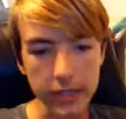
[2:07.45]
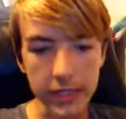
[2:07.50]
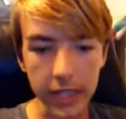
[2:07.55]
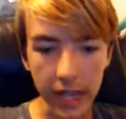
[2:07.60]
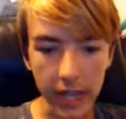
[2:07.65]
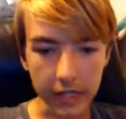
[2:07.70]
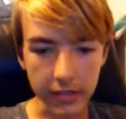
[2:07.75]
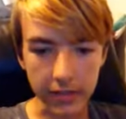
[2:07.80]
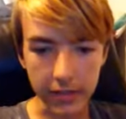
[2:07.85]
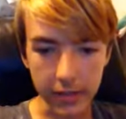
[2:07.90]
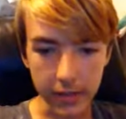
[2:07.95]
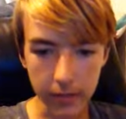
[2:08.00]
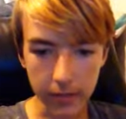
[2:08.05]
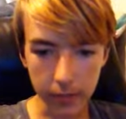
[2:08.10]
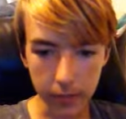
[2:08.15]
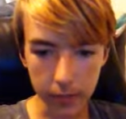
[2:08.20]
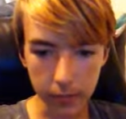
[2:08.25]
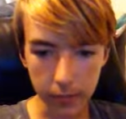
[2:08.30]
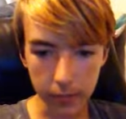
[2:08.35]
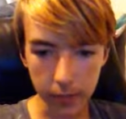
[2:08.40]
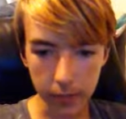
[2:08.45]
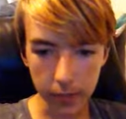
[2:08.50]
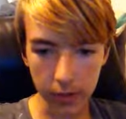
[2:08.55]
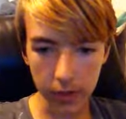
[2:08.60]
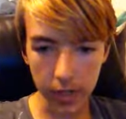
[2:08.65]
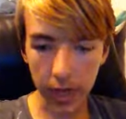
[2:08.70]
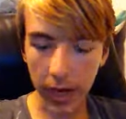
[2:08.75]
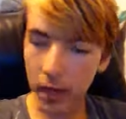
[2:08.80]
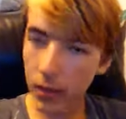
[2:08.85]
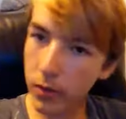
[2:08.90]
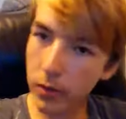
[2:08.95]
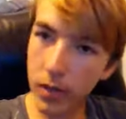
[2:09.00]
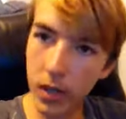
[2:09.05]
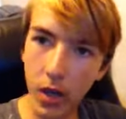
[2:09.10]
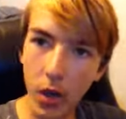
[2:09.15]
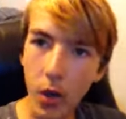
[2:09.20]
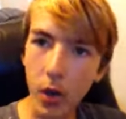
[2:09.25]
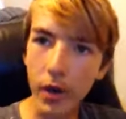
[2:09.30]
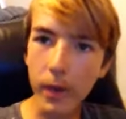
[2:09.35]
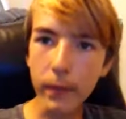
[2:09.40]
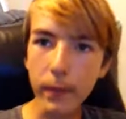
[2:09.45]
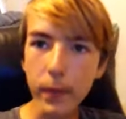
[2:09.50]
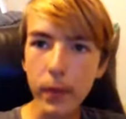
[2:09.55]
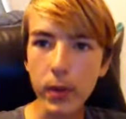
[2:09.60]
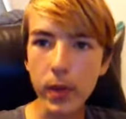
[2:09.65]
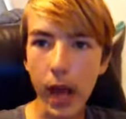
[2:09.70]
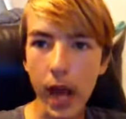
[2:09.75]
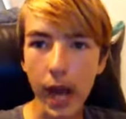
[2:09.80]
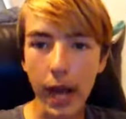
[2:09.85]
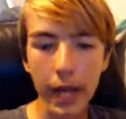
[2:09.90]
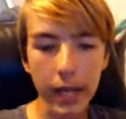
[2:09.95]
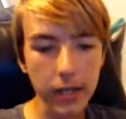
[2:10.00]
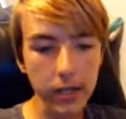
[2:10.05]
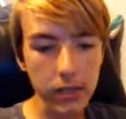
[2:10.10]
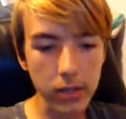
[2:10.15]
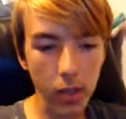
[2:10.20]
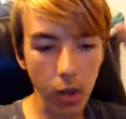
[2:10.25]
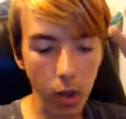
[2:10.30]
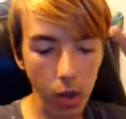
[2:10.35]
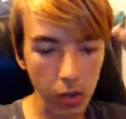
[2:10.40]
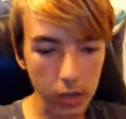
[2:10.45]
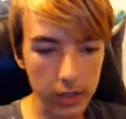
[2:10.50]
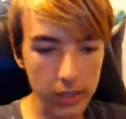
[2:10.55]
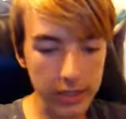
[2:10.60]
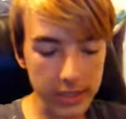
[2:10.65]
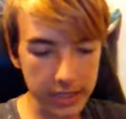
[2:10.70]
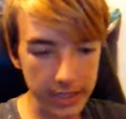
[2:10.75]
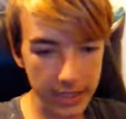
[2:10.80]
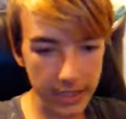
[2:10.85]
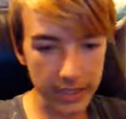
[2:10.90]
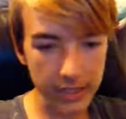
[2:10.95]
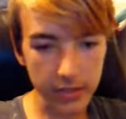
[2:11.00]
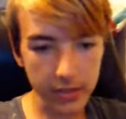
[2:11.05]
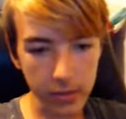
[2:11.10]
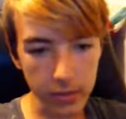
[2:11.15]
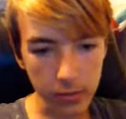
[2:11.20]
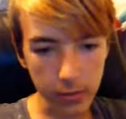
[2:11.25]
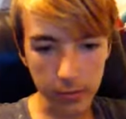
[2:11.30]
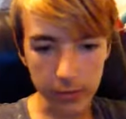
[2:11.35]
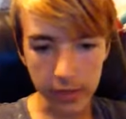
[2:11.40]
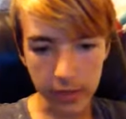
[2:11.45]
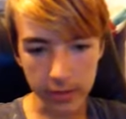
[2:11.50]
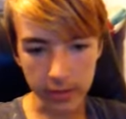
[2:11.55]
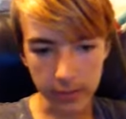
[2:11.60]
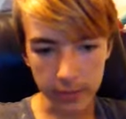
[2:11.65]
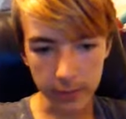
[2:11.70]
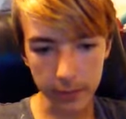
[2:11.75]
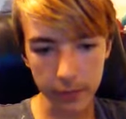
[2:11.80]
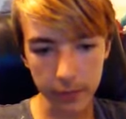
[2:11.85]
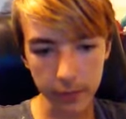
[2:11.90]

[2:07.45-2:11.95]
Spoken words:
Guys, I don't know if you guys are listening to me.